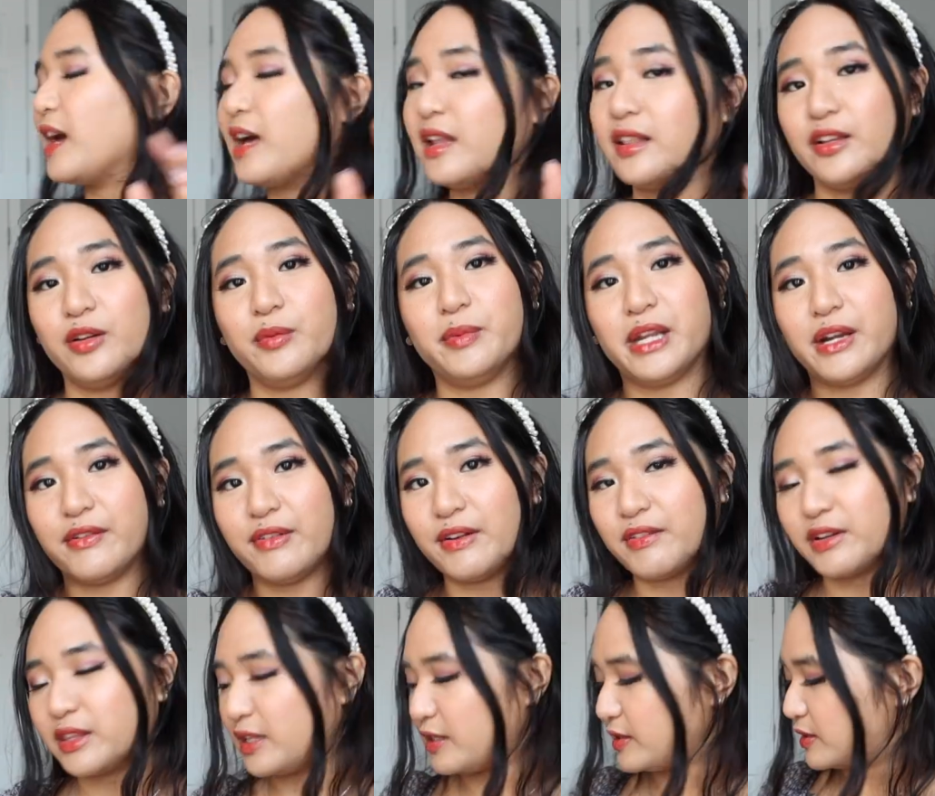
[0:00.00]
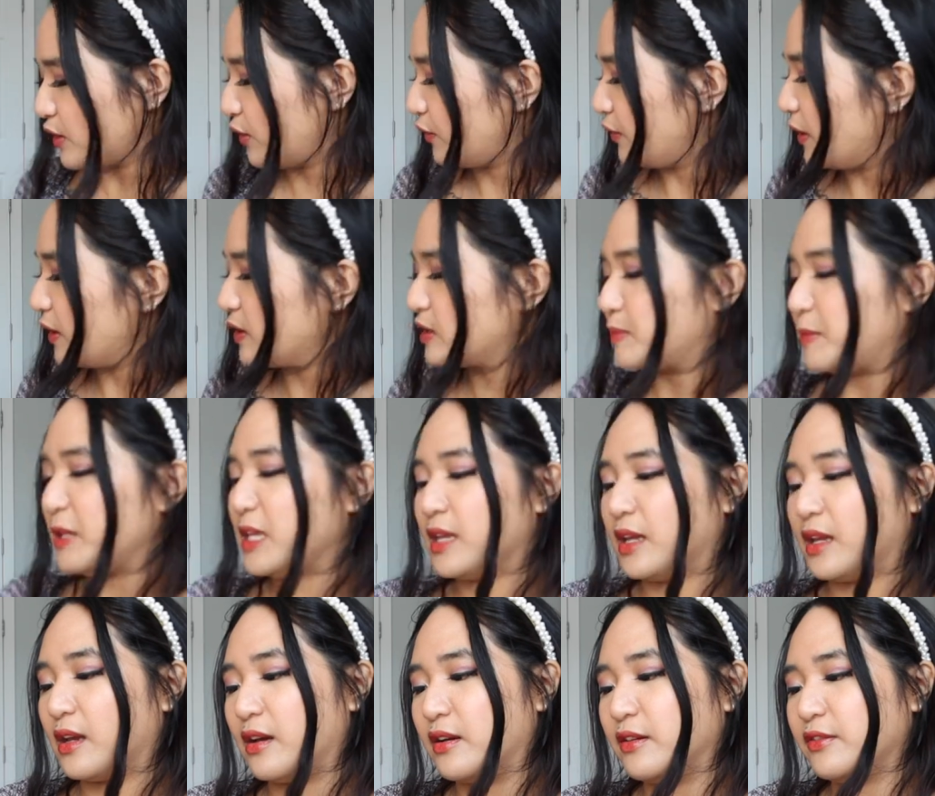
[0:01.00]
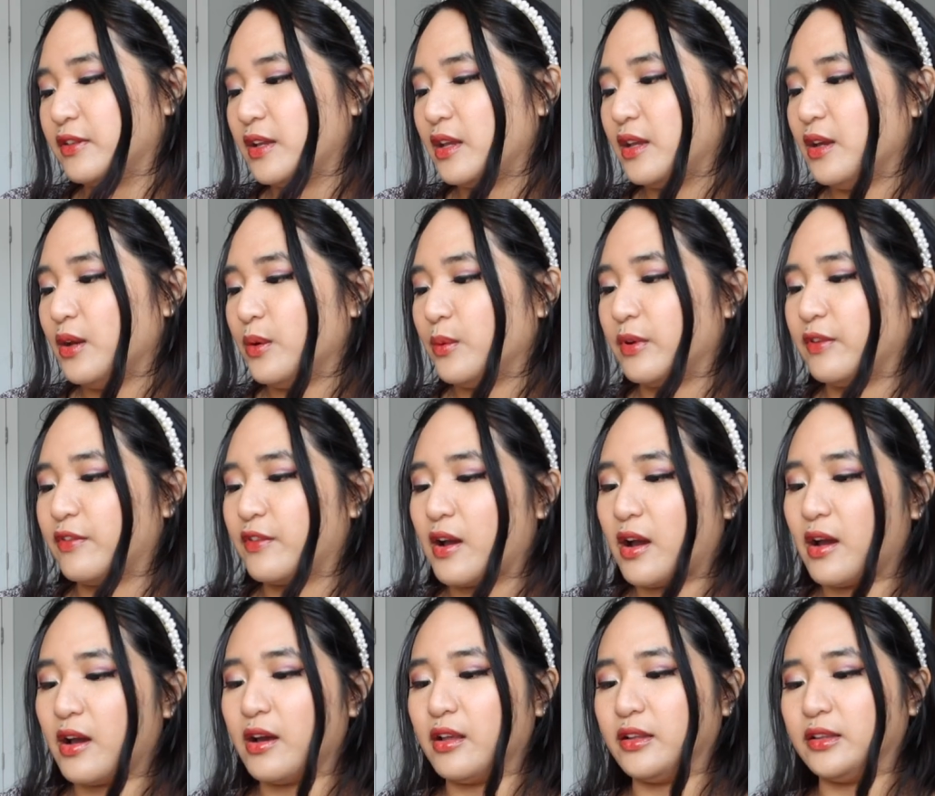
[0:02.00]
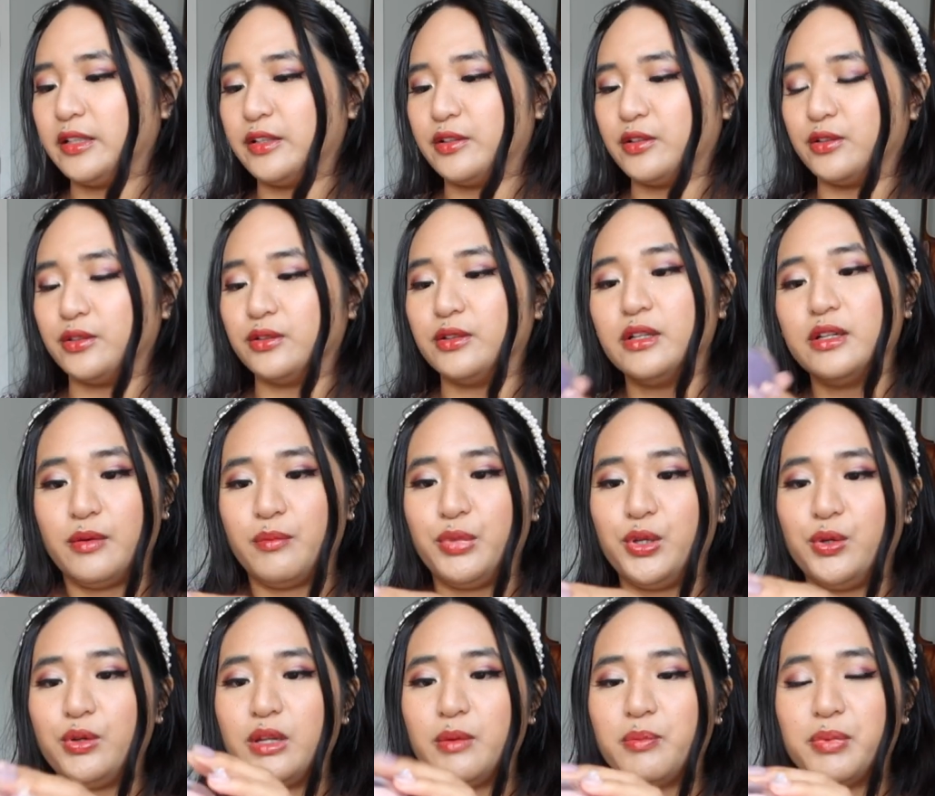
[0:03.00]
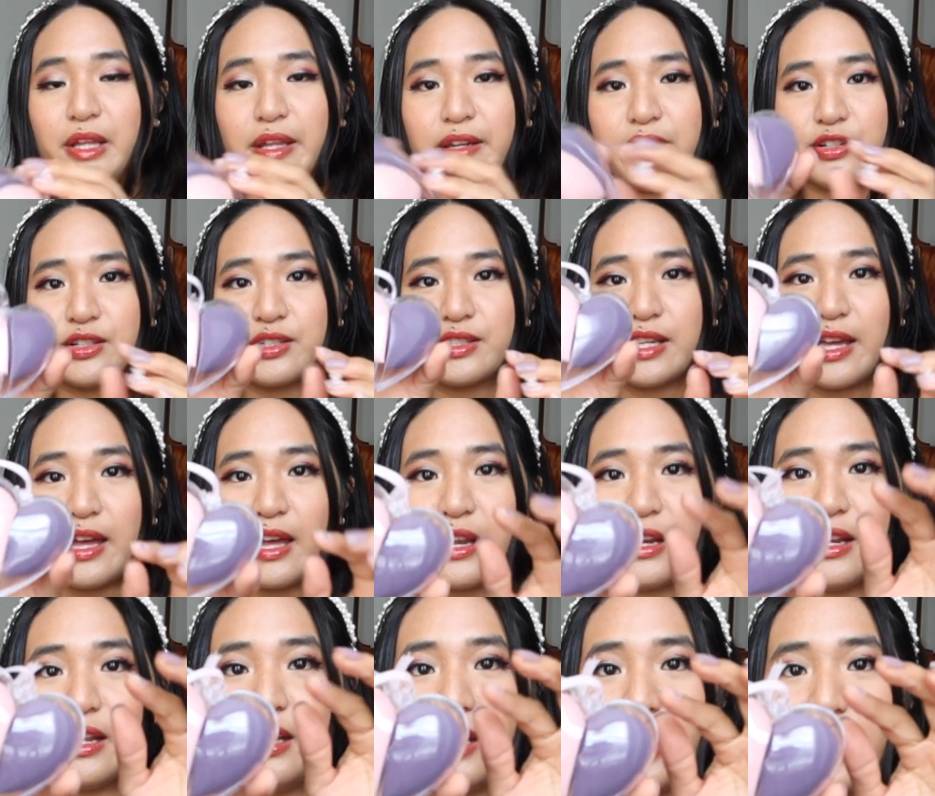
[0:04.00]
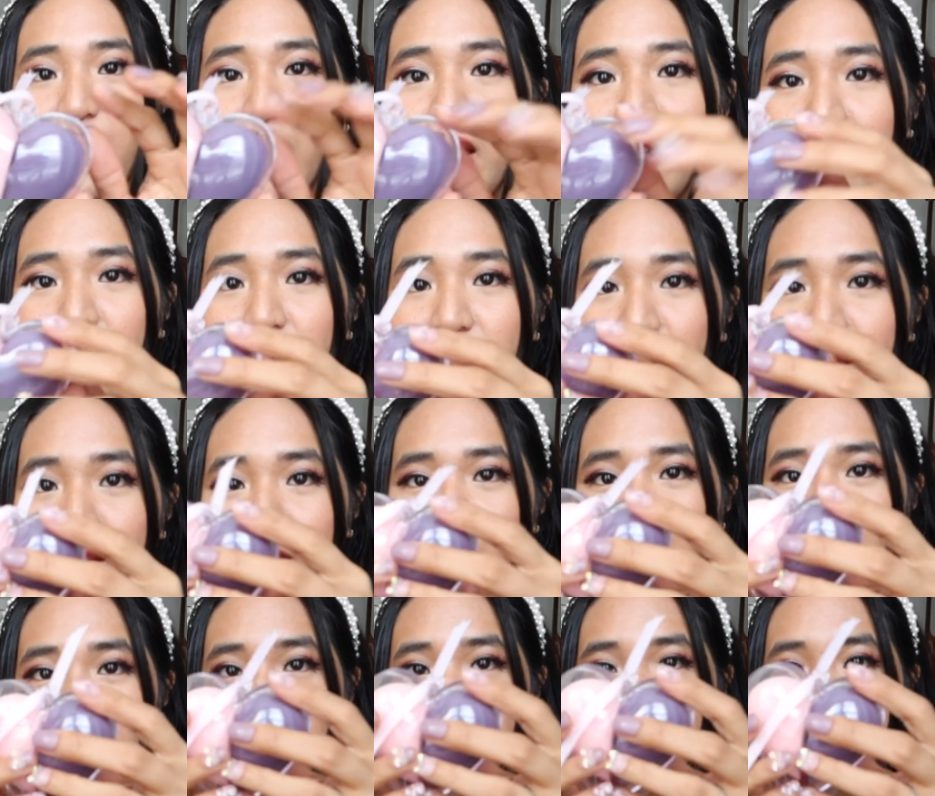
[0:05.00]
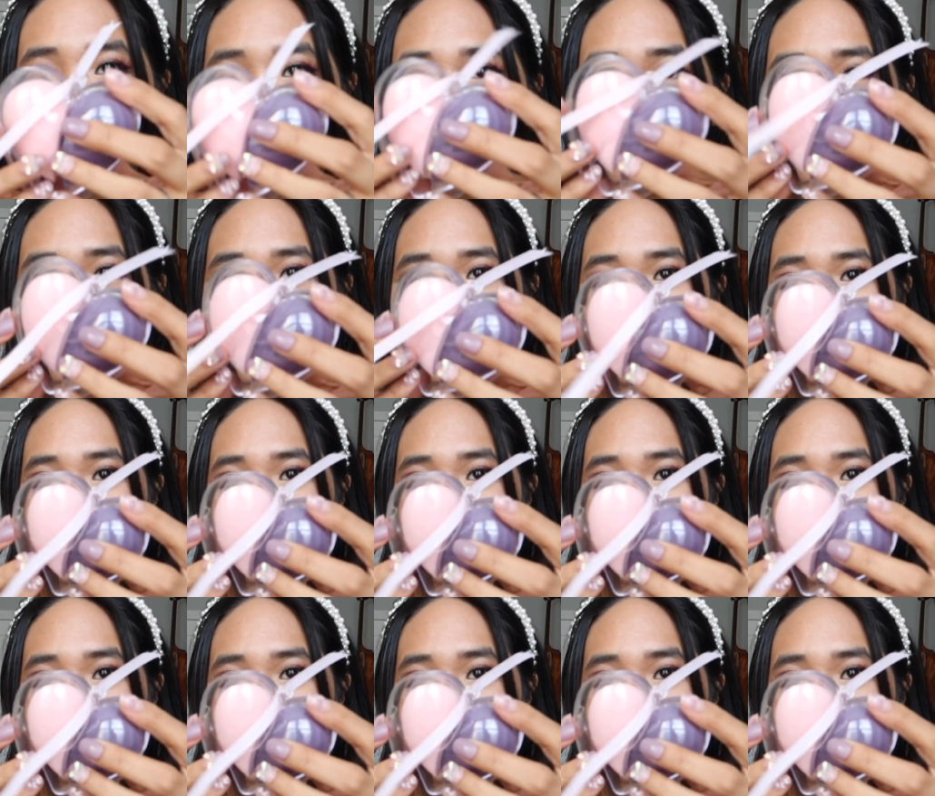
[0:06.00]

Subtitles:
got a little bit of everything so far. Speaking of, we've got a little beauty blender set in a heart. This one did